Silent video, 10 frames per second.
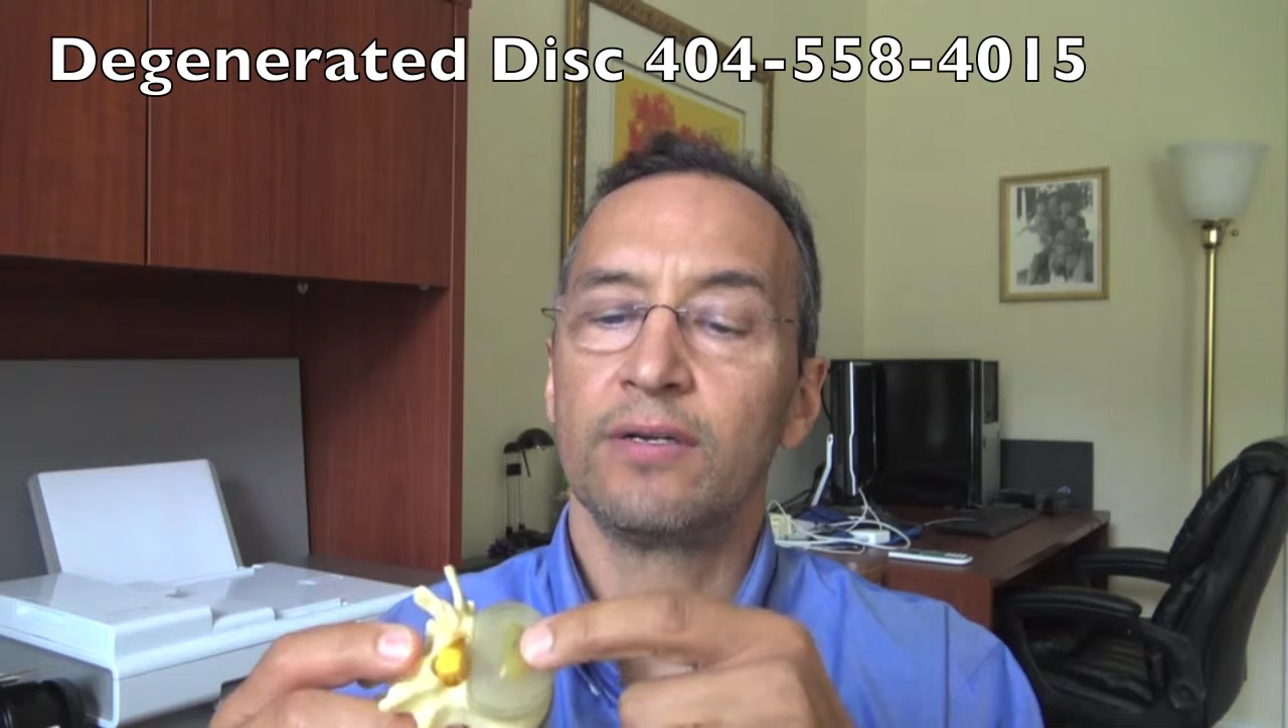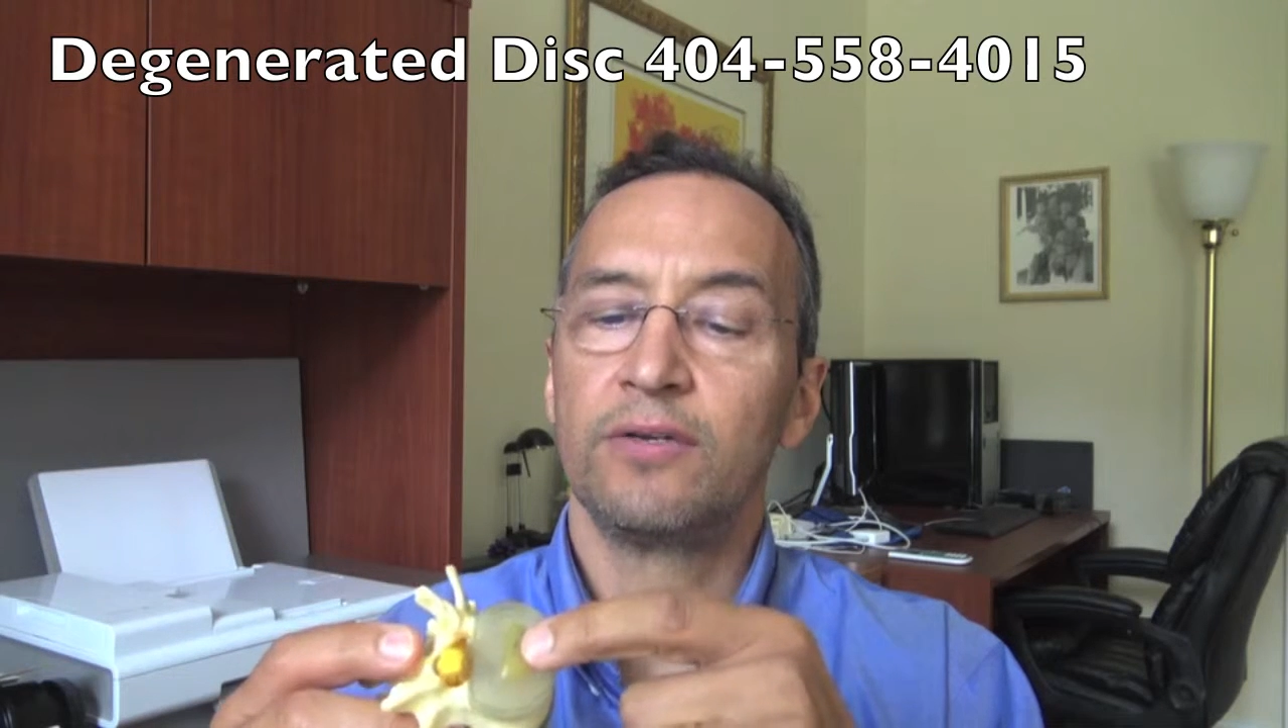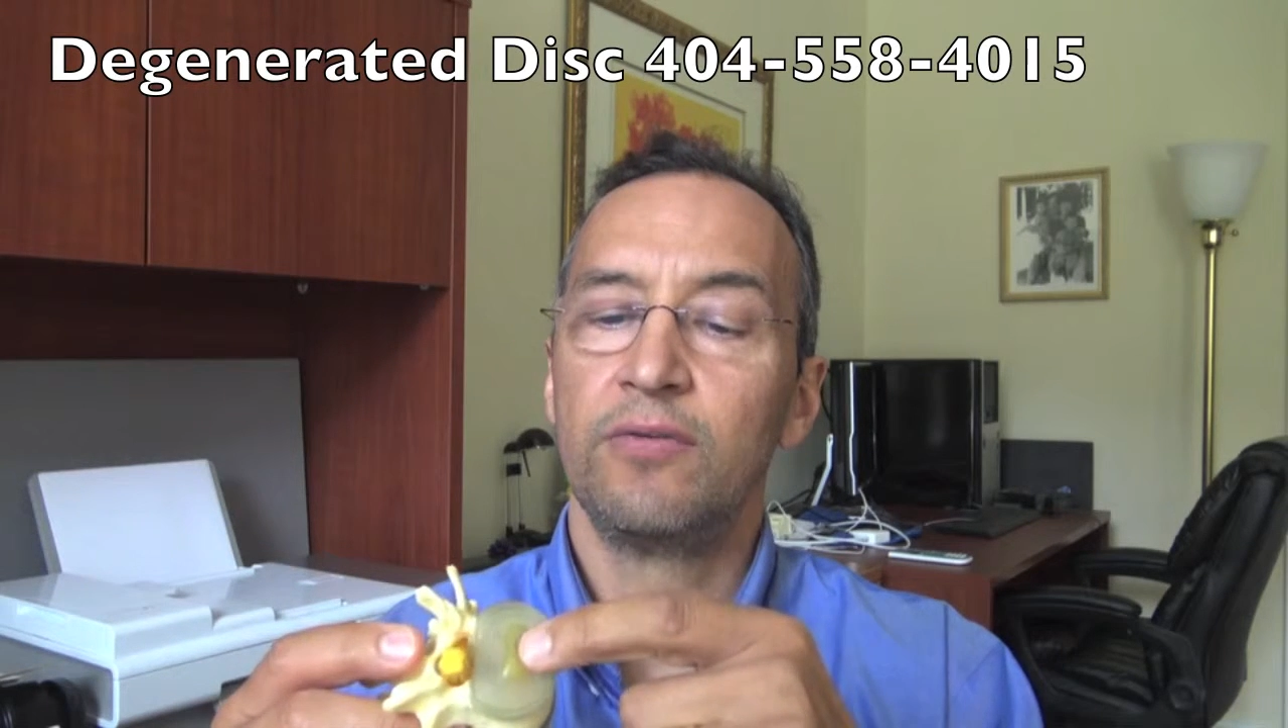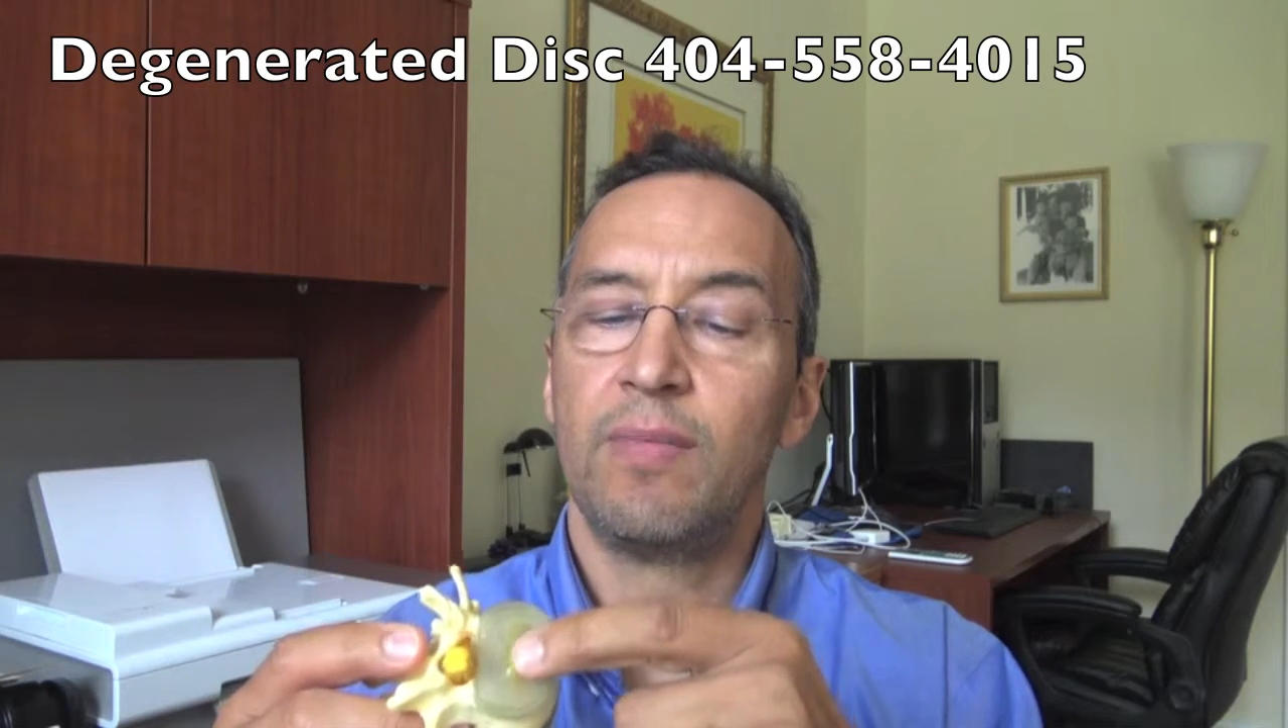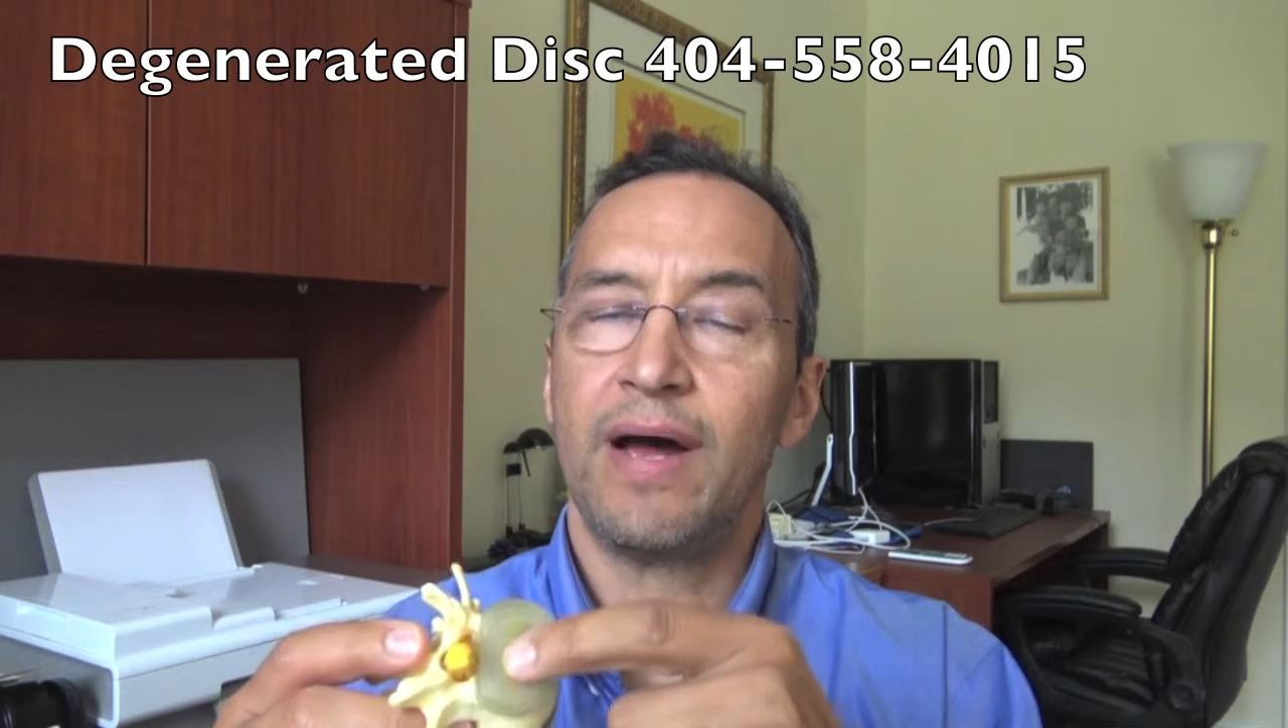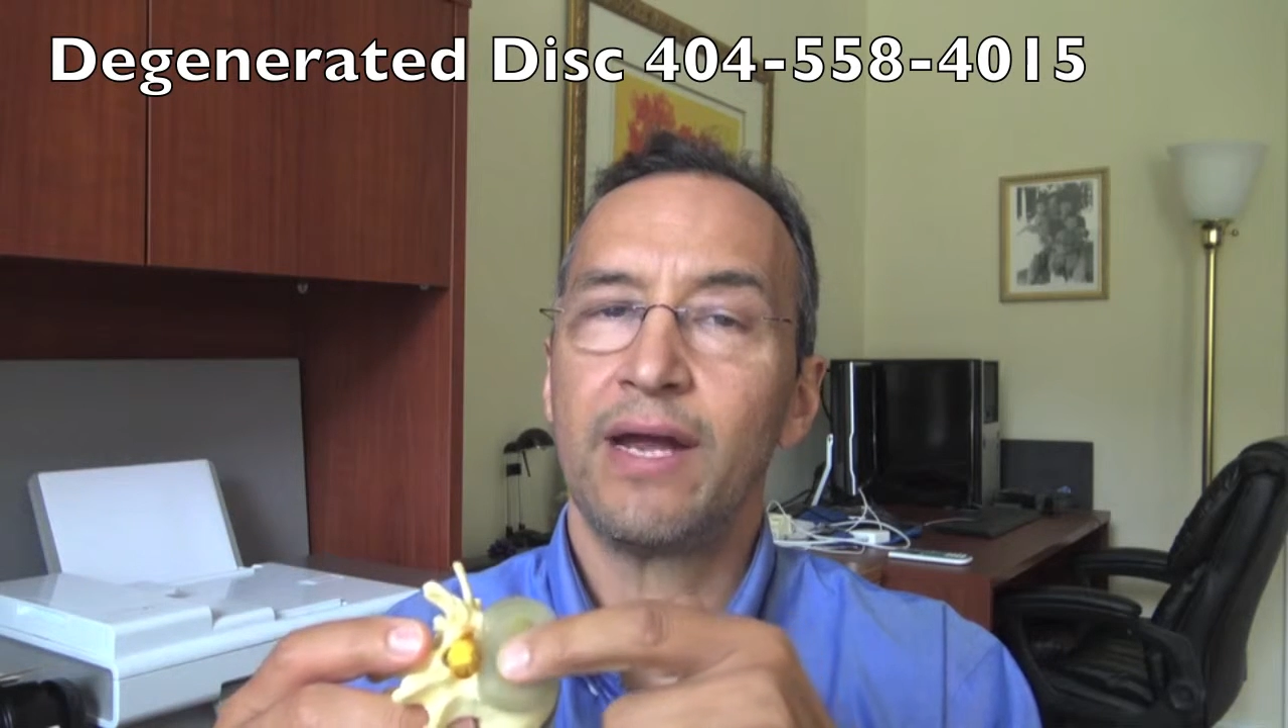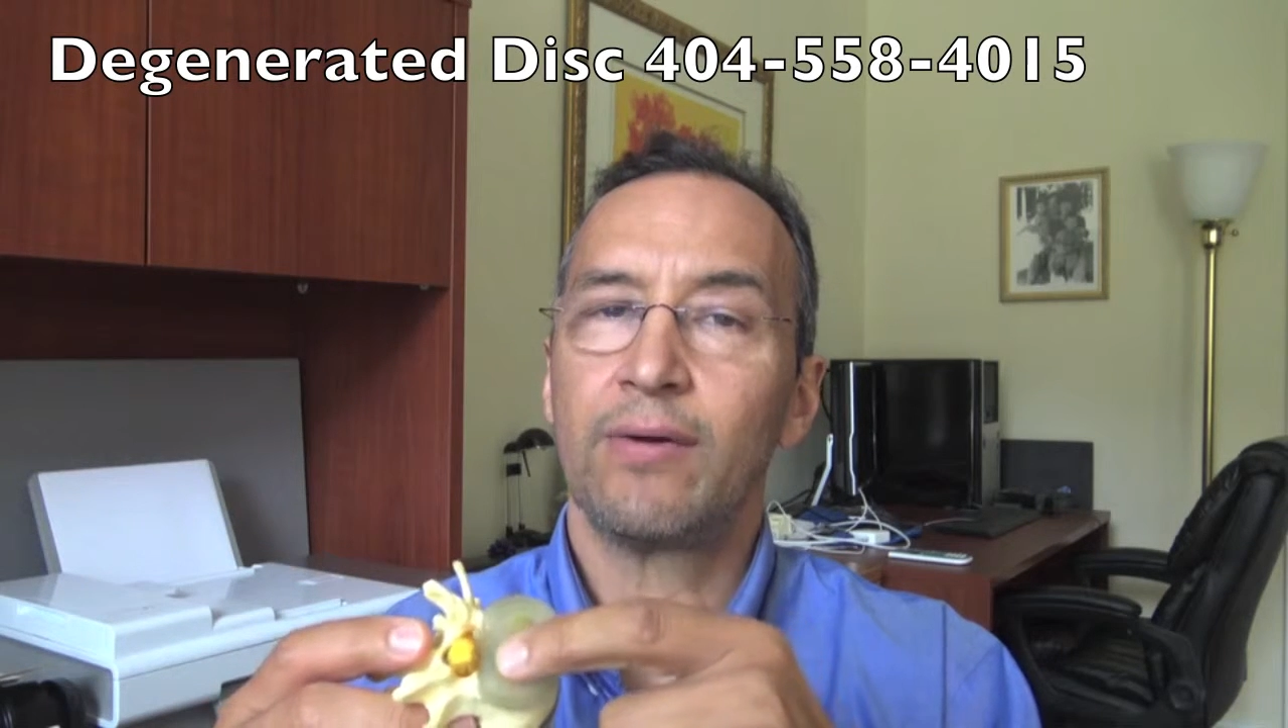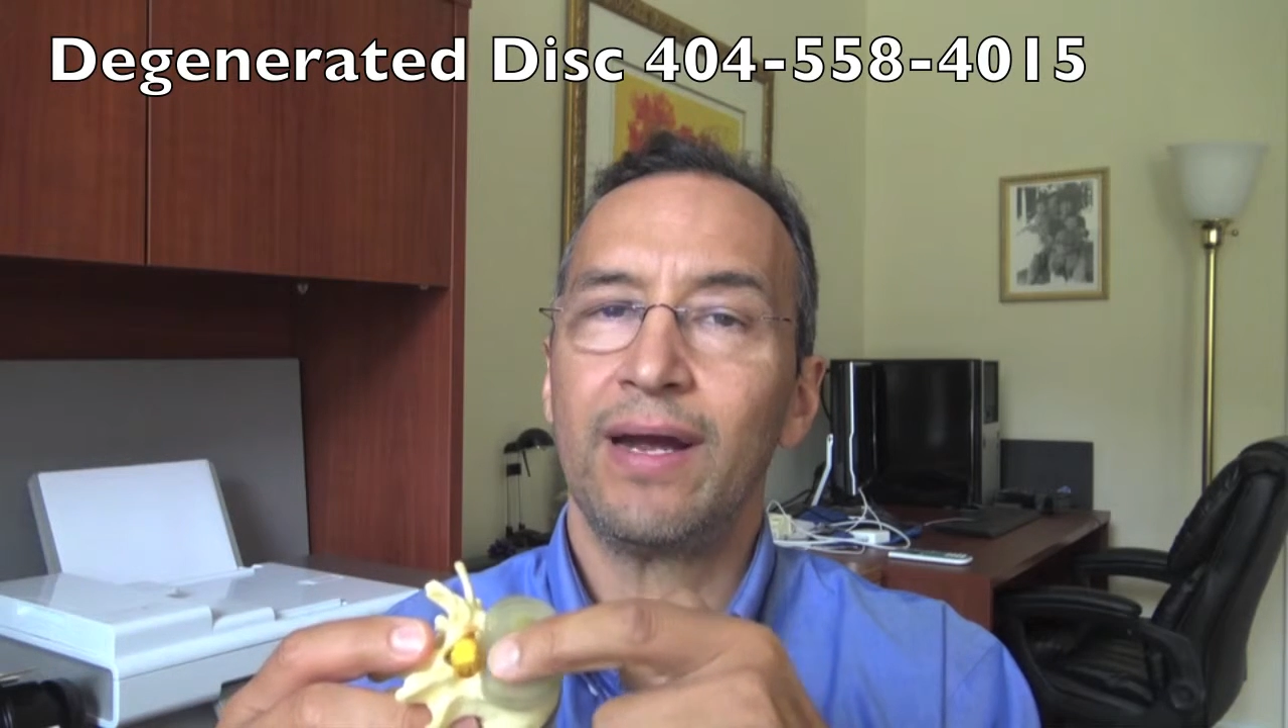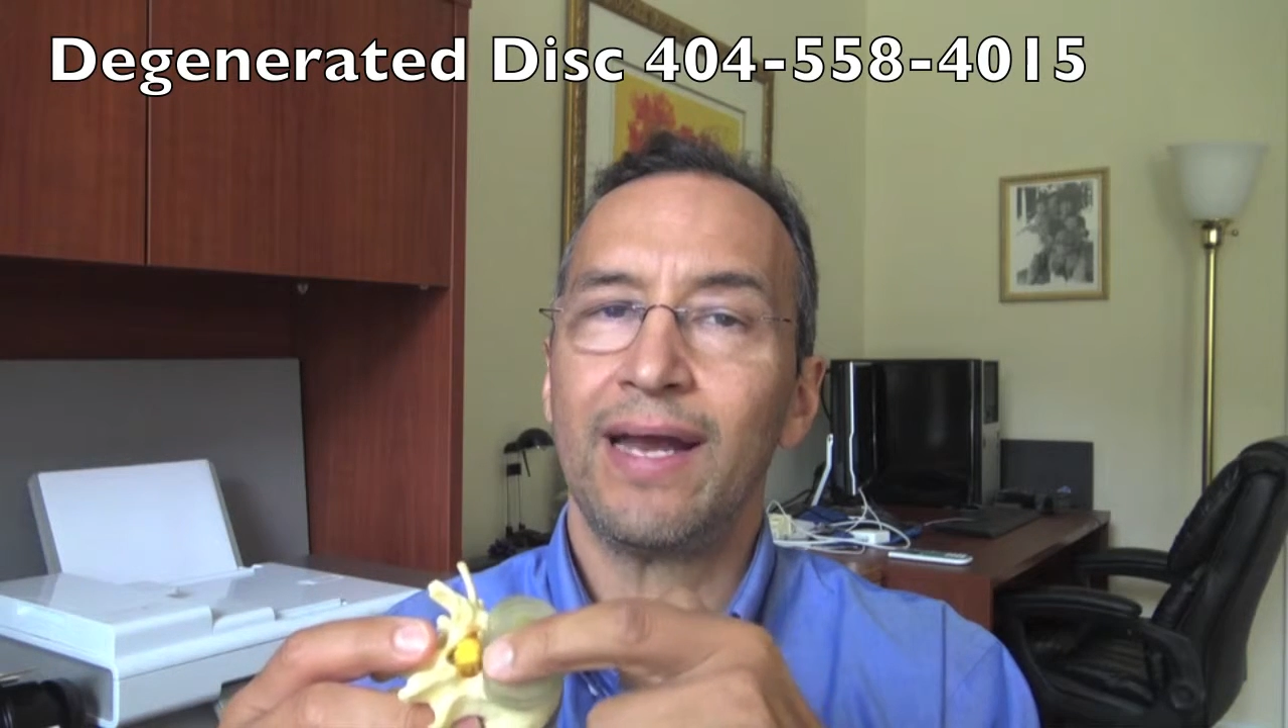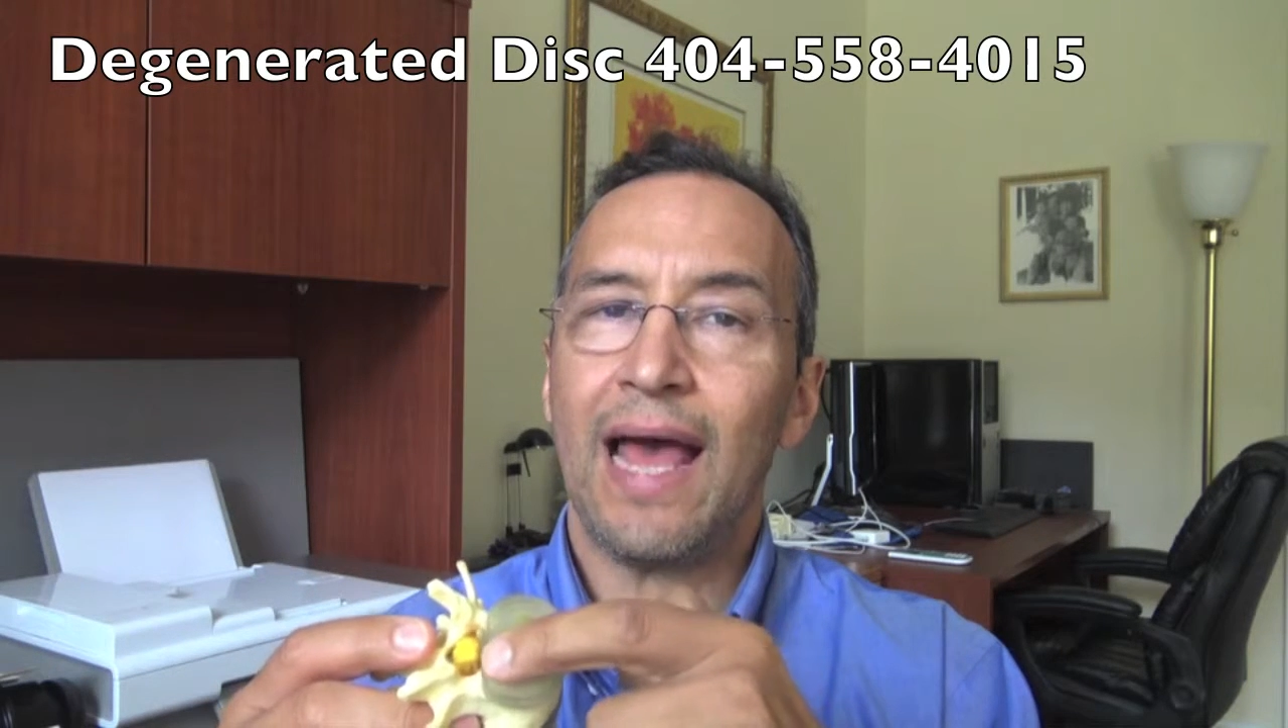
to migrate